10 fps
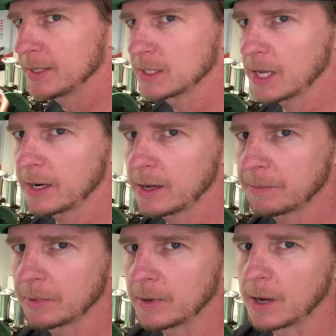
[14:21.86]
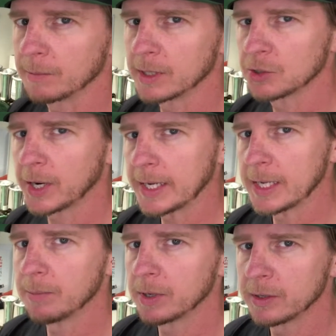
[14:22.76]
setup, I'm going to try to
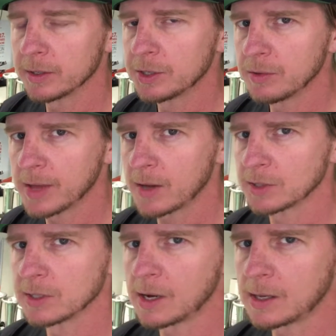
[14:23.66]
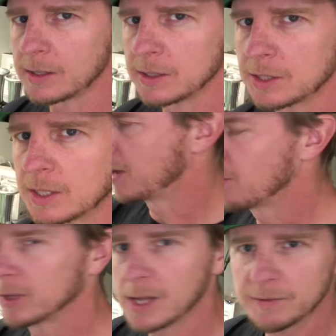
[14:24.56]
keep it under $2,000. I
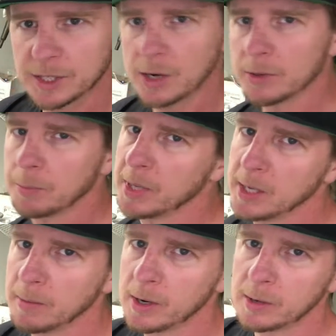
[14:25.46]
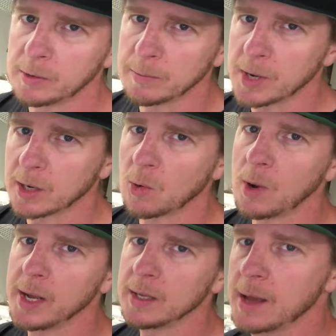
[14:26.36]
would love to go with the PMO. I'm not
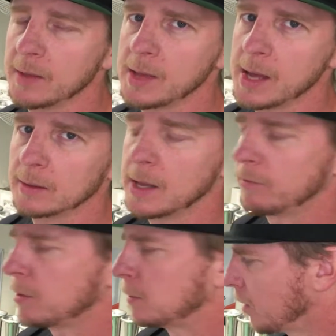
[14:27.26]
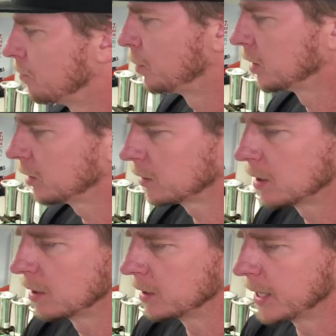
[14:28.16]
quite at that level of build
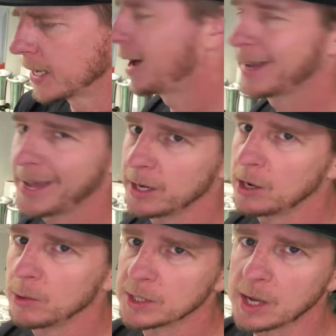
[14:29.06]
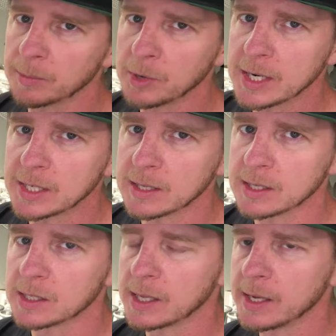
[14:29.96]
yet. I can always upgrade to
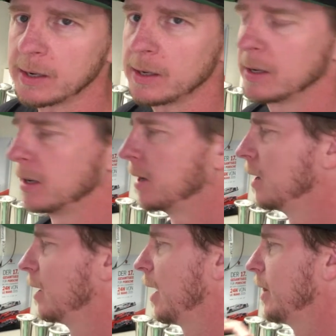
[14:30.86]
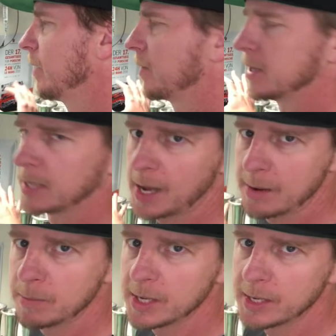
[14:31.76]
this later. I think for the
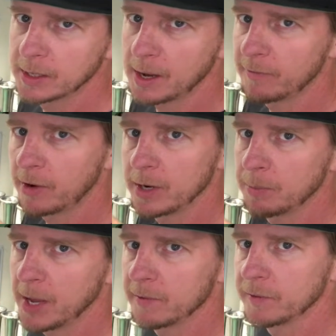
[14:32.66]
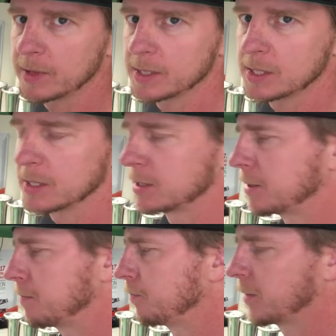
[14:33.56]
time being, I've already paid for this
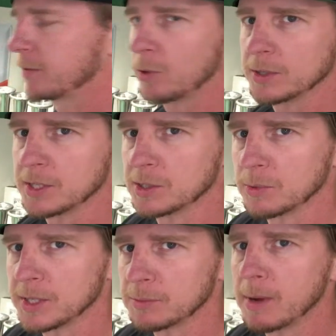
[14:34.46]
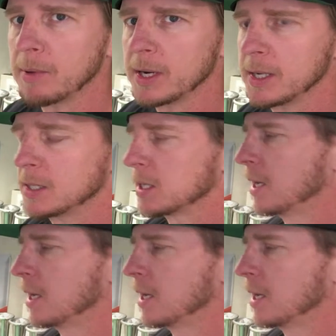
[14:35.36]
system. Of course, this one is my buddy's.